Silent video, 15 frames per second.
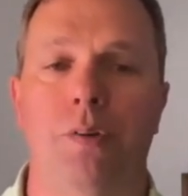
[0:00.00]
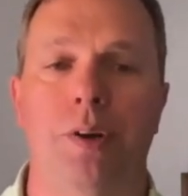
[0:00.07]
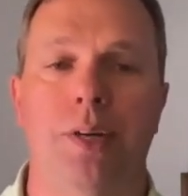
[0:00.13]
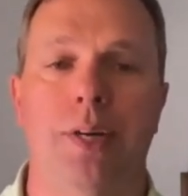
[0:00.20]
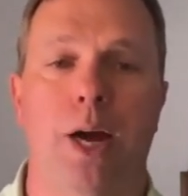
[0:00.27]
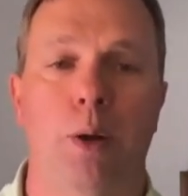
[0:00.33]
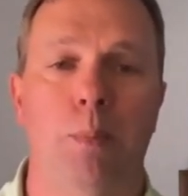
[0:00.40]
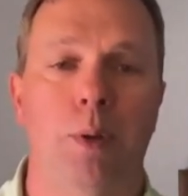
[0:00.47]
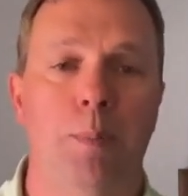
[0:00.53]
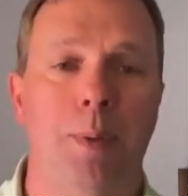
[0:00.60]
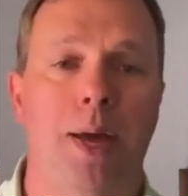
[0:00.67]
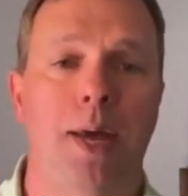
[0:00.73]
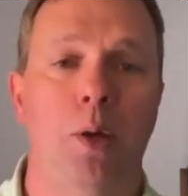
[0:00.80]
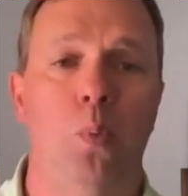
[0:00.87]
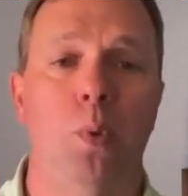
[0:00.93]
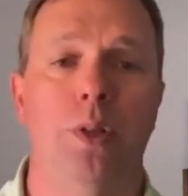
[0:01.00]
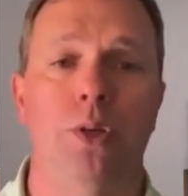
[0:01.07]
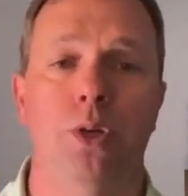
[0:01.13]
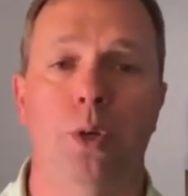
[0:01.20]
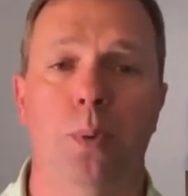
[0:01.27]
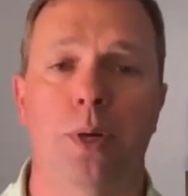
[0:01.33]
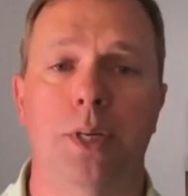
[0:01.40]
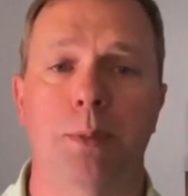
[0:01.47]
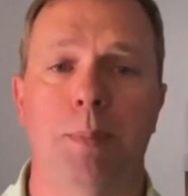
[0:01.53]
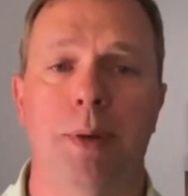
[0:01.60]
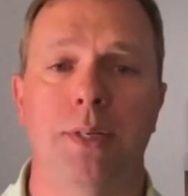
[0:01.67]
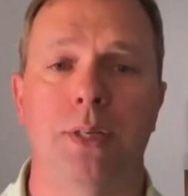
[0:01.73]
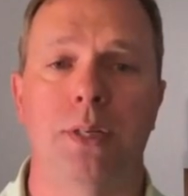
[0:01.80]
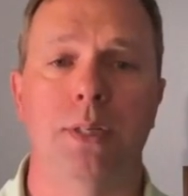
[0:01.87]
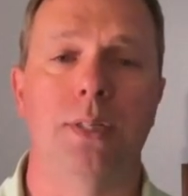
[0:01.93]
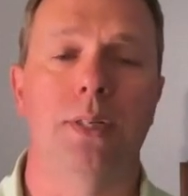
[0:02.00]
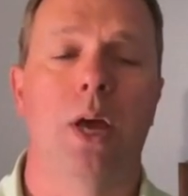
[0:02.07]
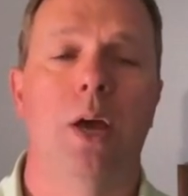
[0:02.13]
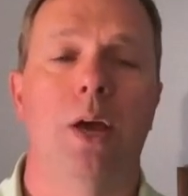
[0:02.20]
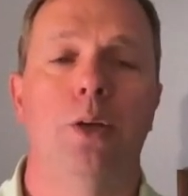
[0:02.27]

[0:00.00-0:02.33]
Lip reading: retirement pay with new expenses,